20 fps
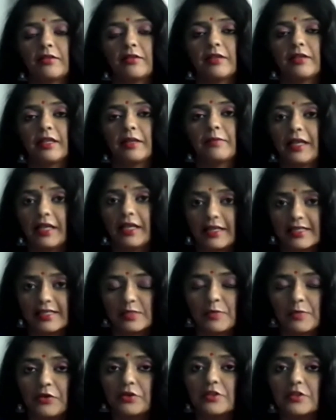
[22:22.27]

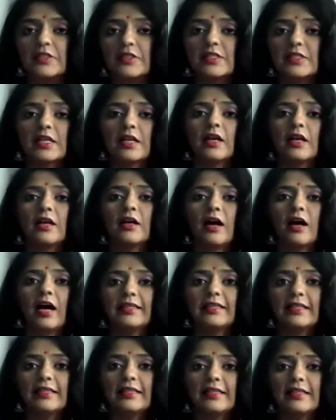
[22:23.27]
experience.
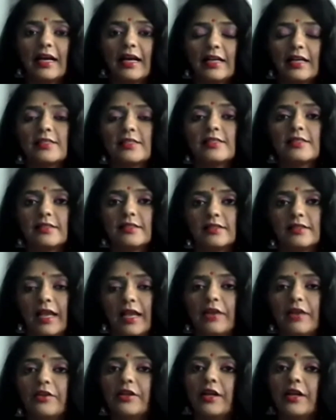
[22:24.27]
I think that's the
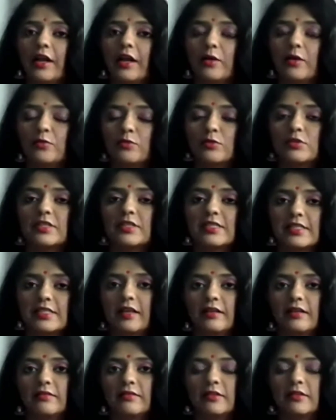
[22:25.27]
area I would
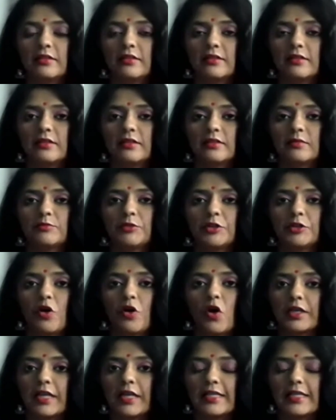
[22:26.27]
say
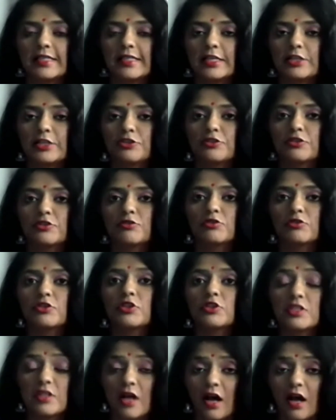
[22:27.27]
organizations to
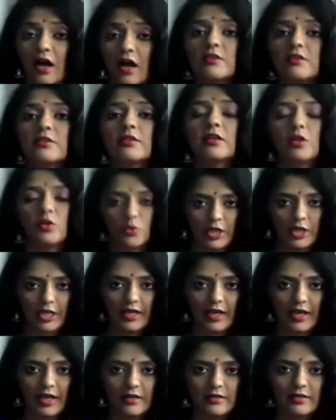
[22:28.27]
start
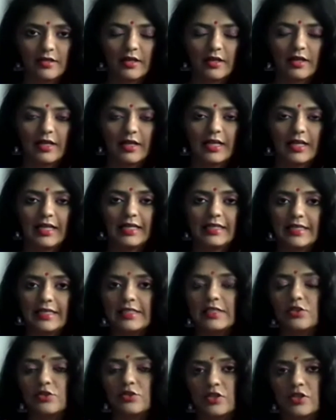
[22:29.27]
looking at. At least
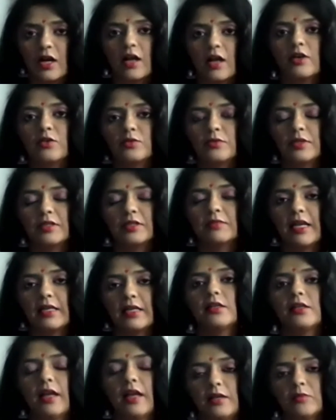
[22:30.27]
to start with,
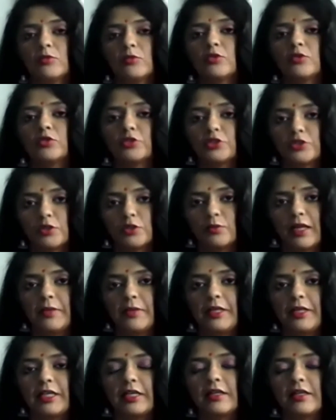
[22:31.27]
mental and emotional
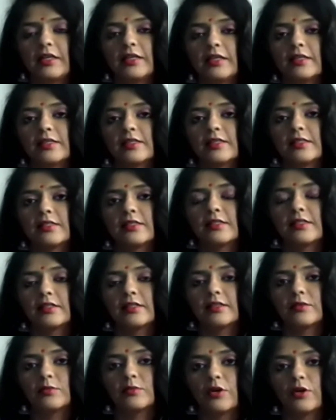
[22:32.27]
well-being is
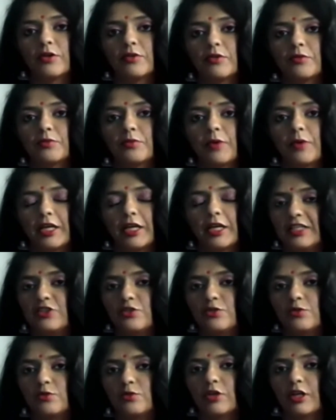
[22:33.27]
what one needs
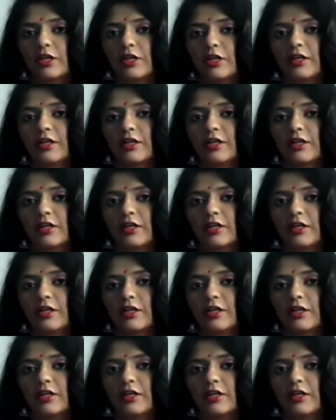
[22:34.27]
to,